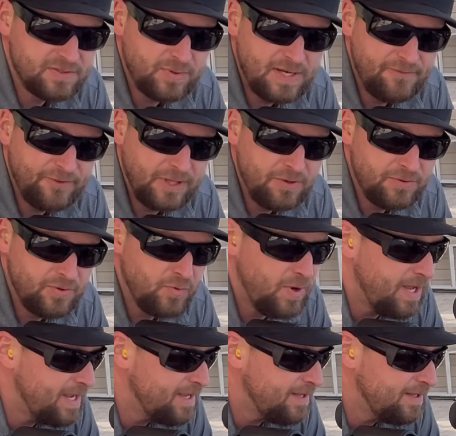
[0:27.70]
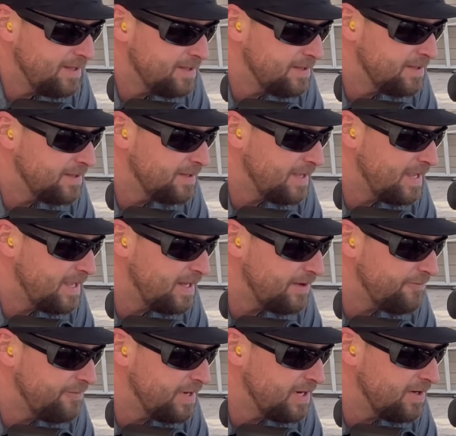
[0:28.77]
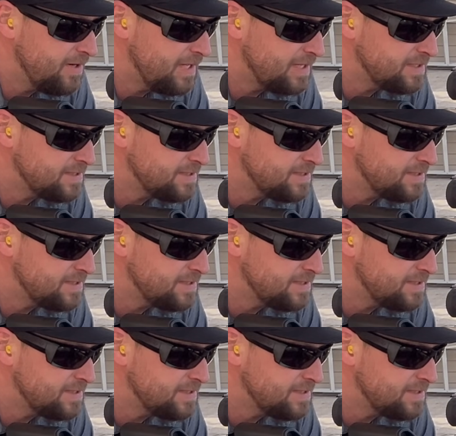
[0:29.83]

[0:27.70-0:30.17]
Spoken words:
rifle out in a while, and I figured it's